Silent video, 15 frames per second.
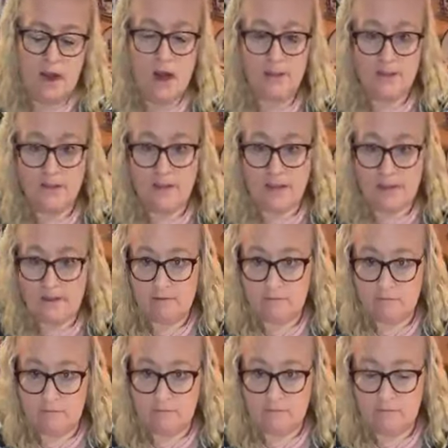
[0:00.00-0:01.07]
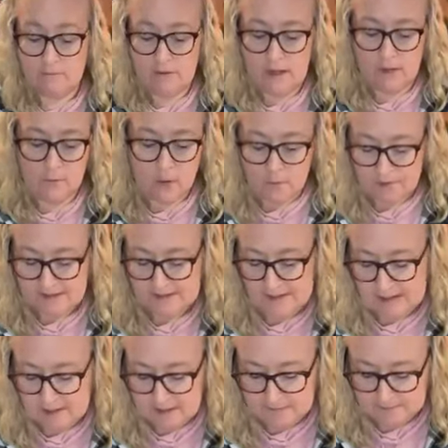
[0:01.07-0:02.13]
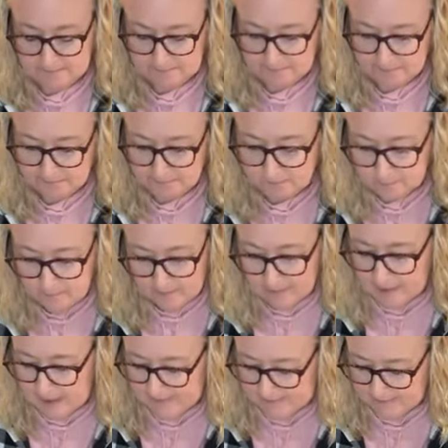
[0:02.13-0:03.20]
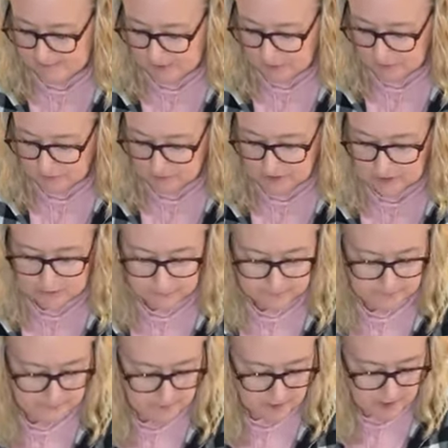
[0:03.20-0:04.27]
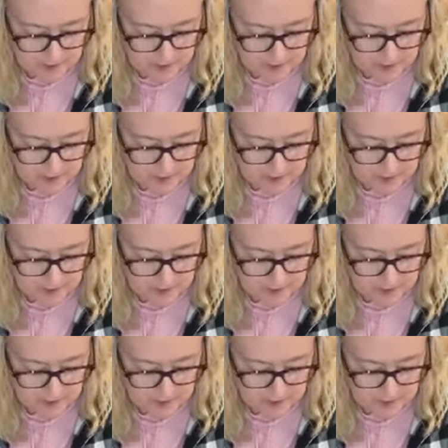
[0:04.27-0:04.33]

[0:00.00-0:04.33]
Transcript: Other than it won't be stained. That's up to you to do.